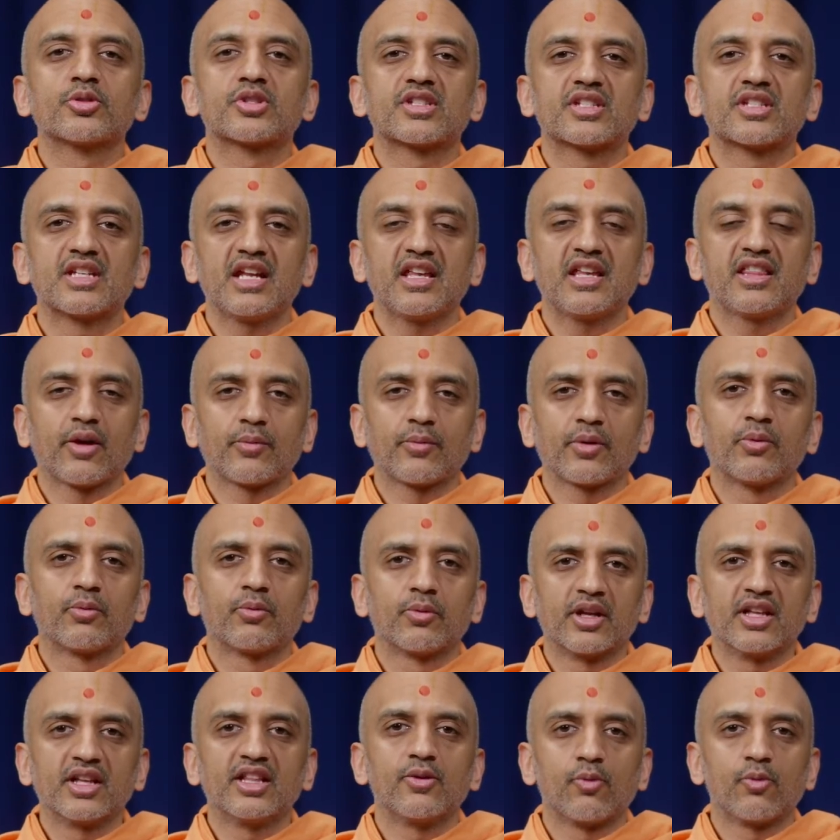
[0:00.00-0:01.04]
see that we
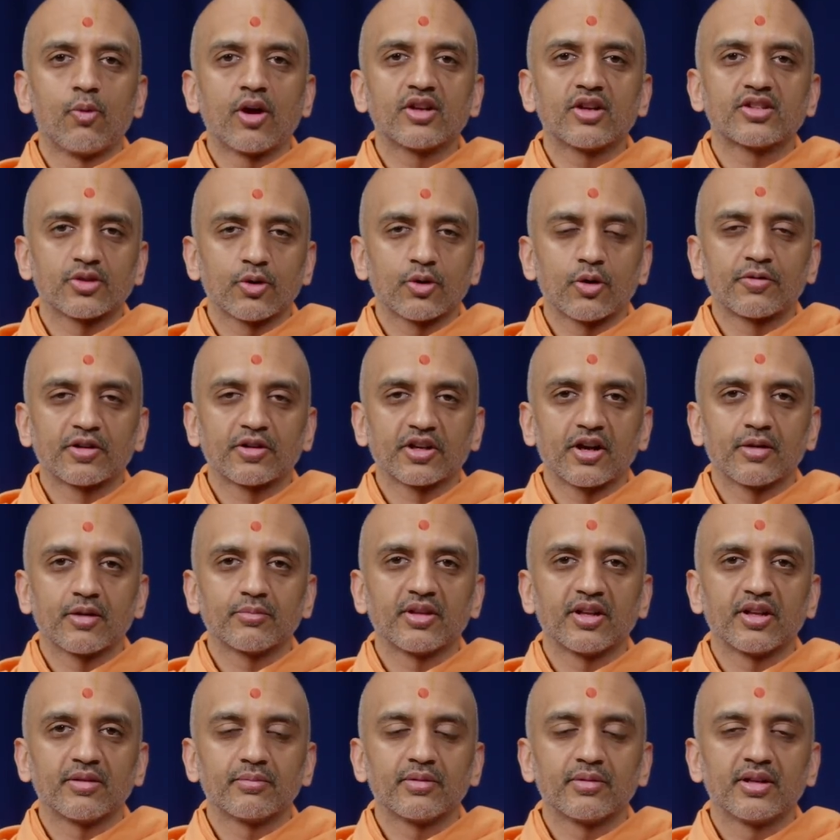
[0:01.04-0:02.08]
really want to overcome
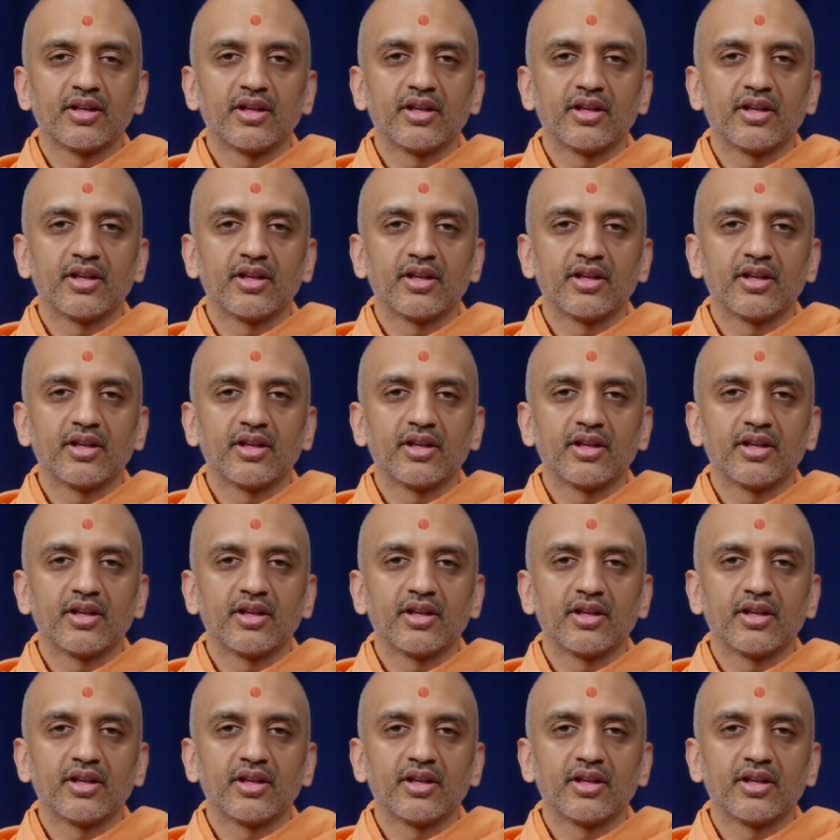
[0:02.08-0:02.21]
them.